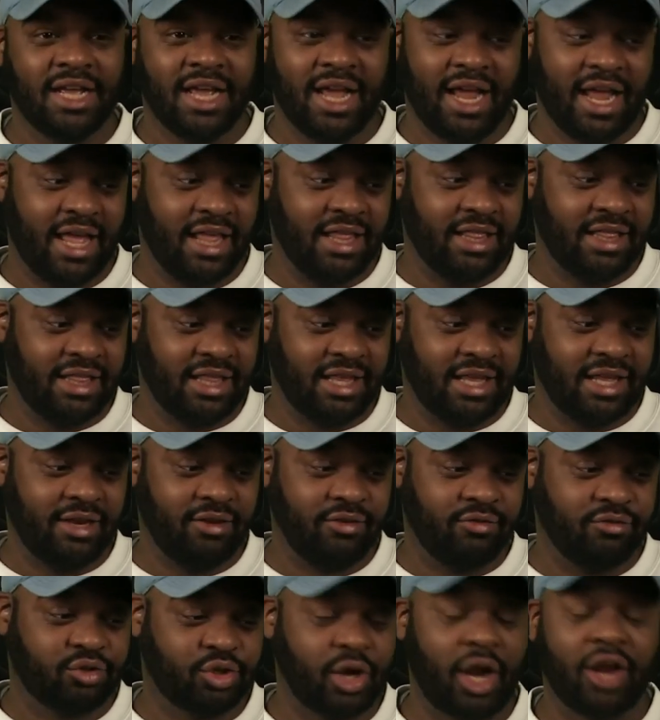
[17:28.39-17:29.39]
and
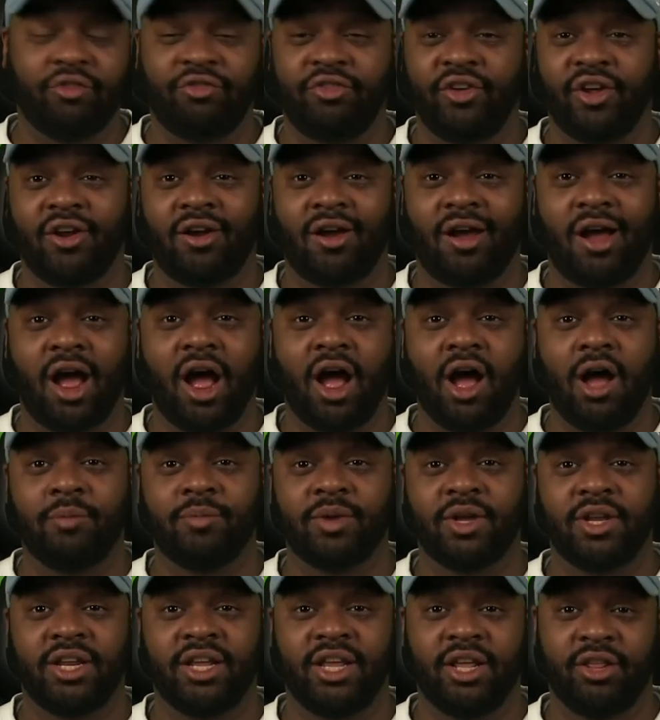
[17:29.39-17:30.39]
then try to figure out how I'm
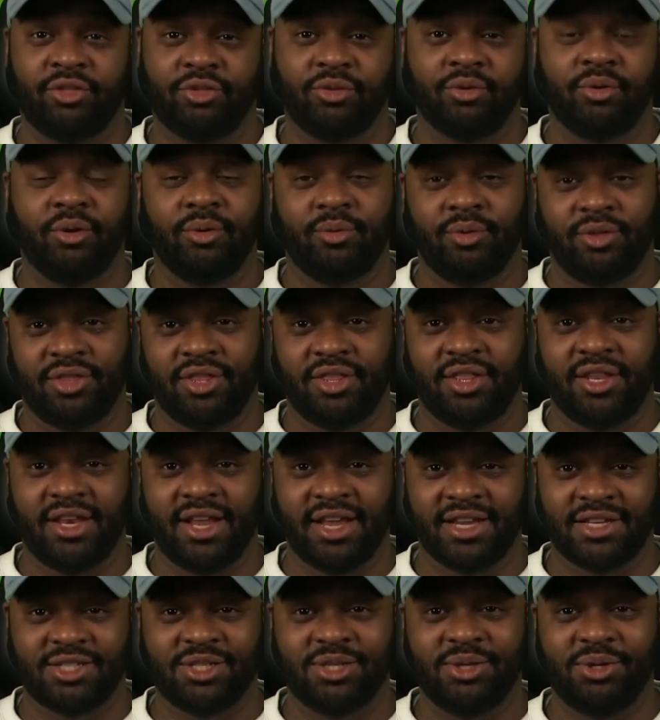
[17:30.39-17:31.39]
going to get through it within the
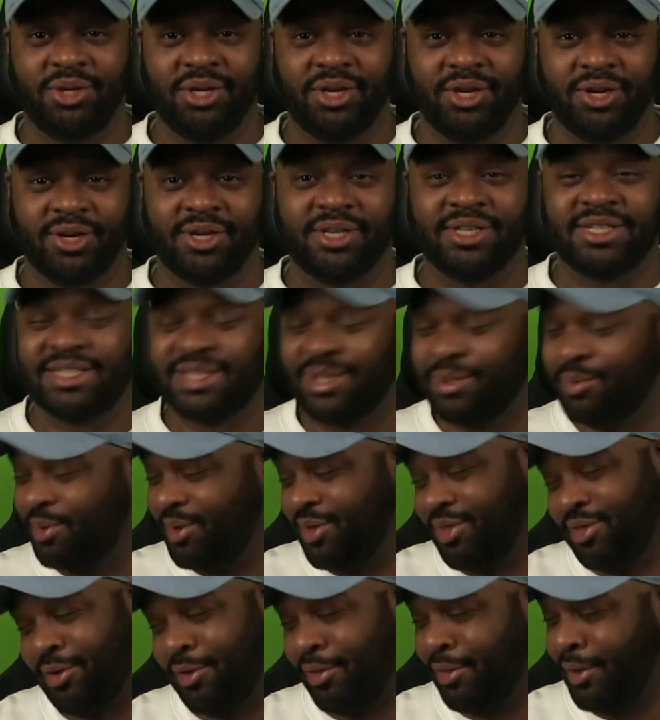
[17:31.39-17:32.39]
next 2 years
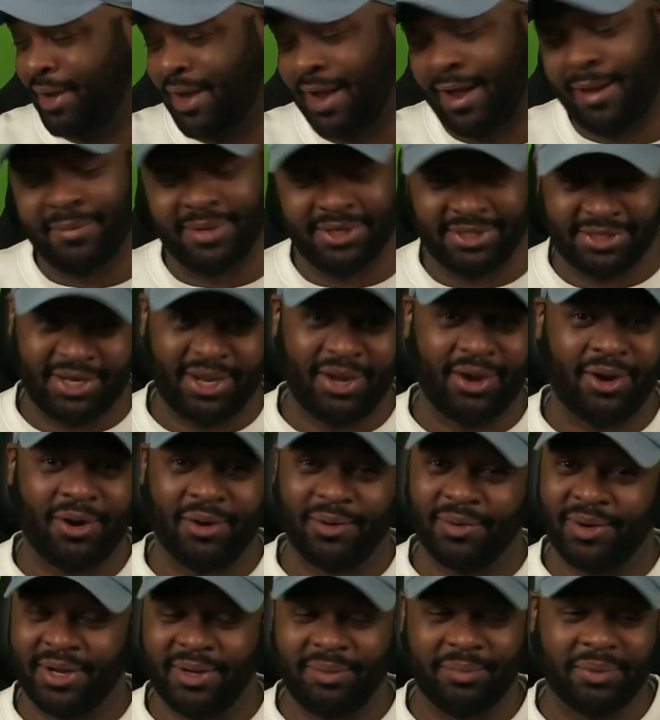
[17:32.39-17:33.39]
with all the comics I
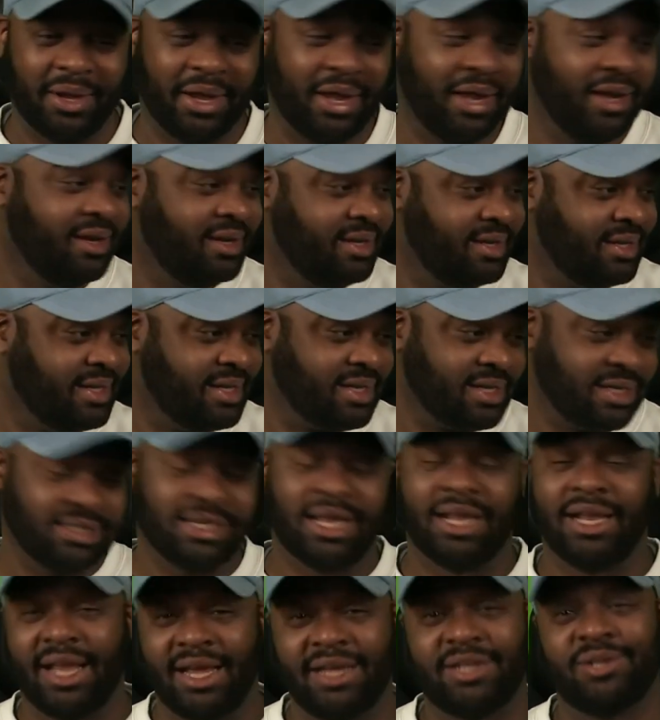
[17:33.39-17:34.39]
already buy, because I
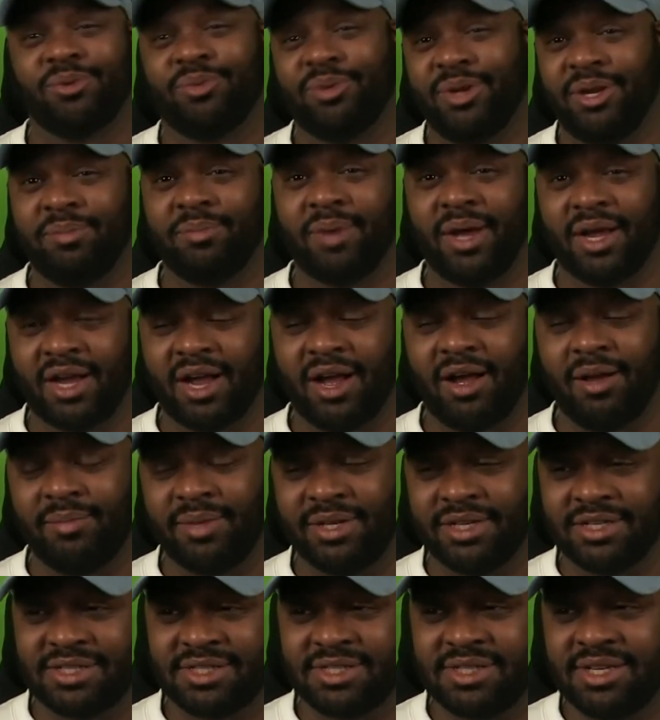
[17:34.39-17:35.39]
like to read my
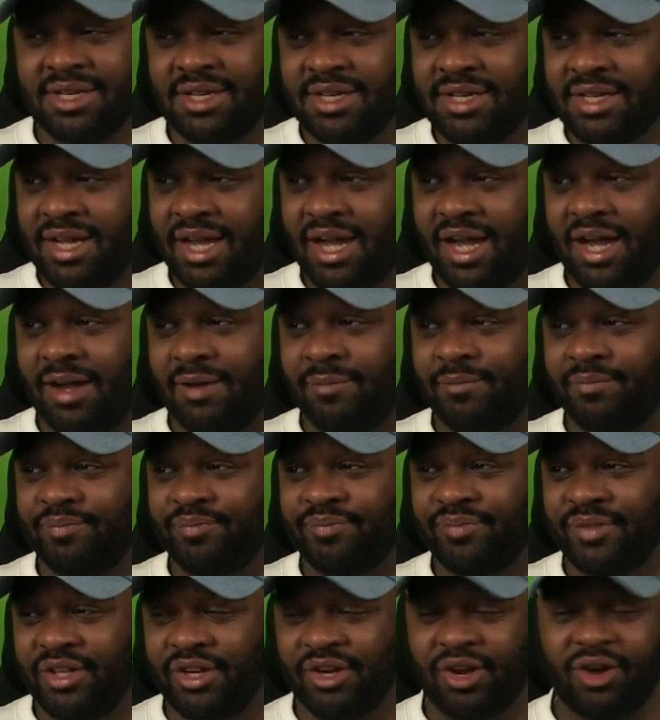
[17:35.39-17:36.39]
comics,
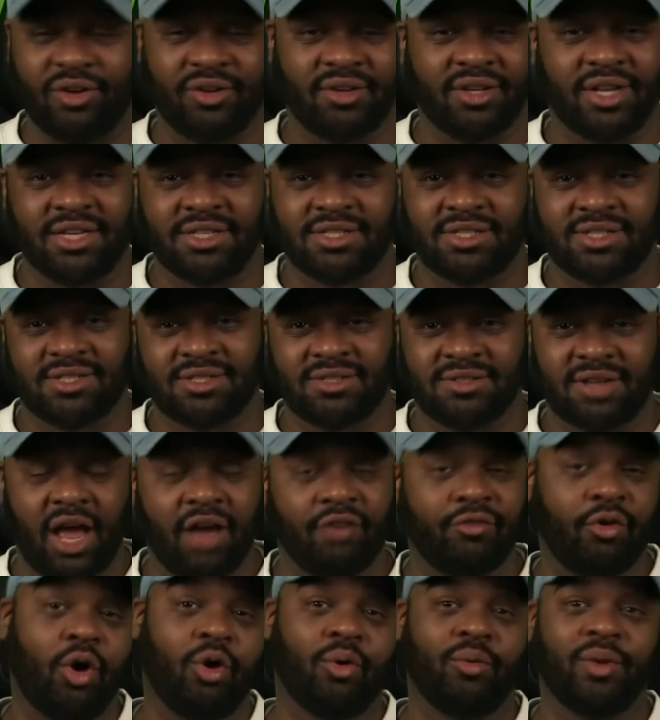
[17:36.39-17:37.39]
you know, unless
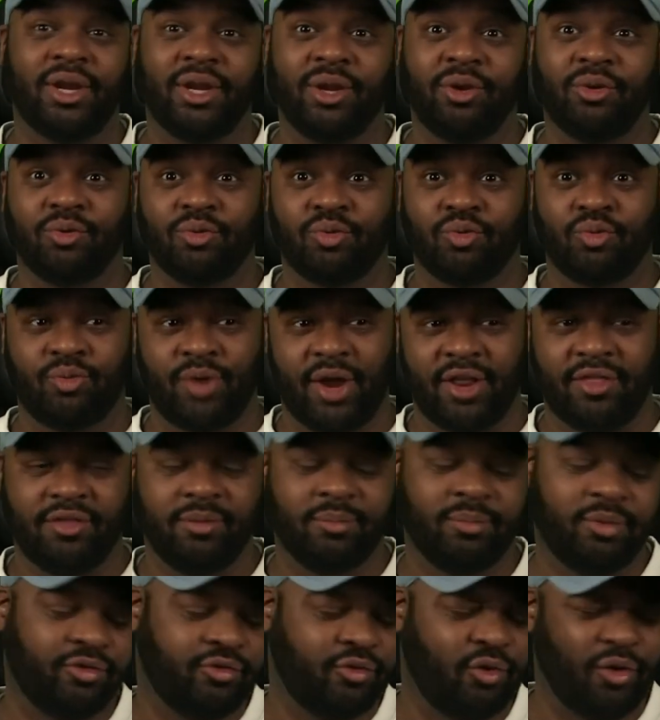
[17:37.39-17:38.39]
I've already read
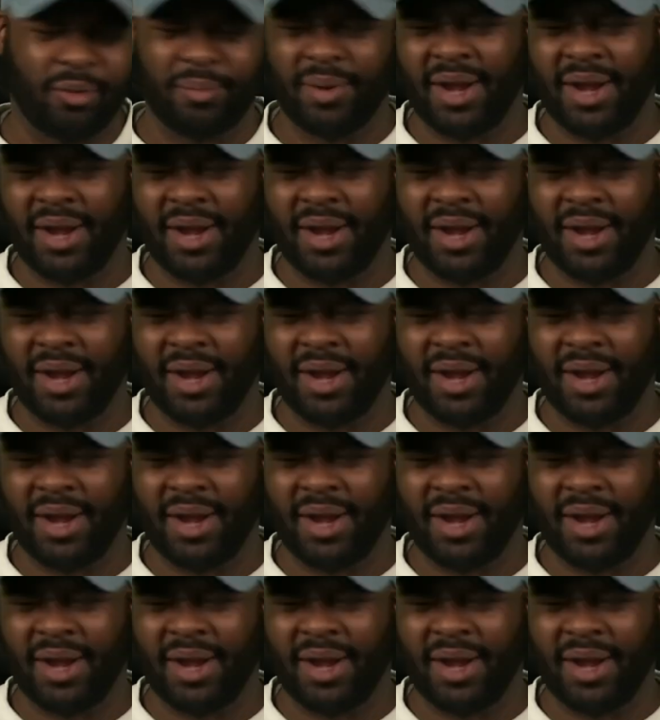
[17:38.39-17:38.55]
them before.